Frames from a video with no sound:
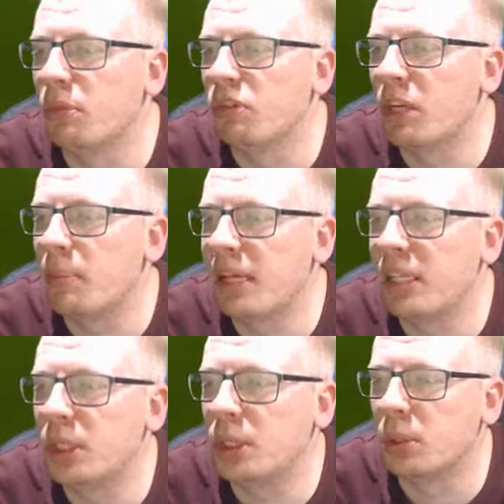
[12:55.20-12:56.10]
I'm just going to play
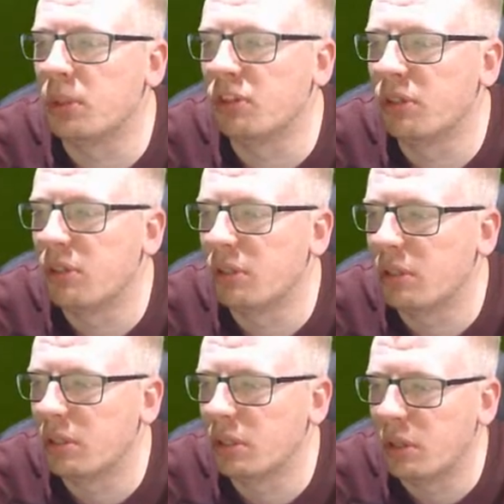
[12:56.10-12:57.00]
this short.
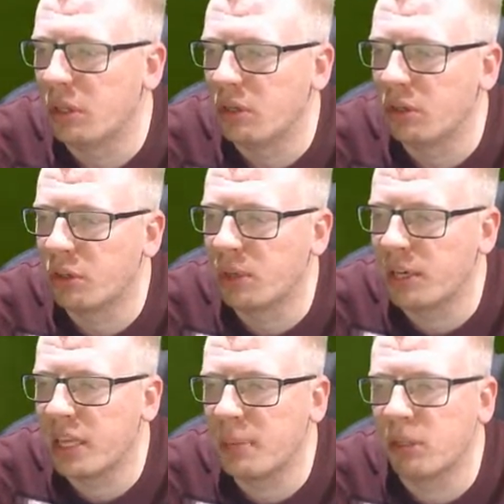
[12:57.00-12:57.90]
Another one
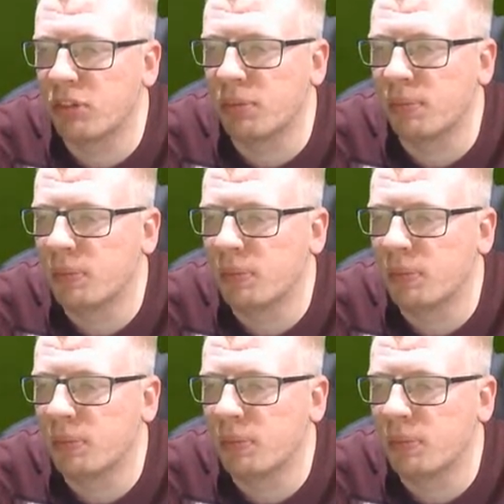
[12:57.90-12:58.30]
down the bottom.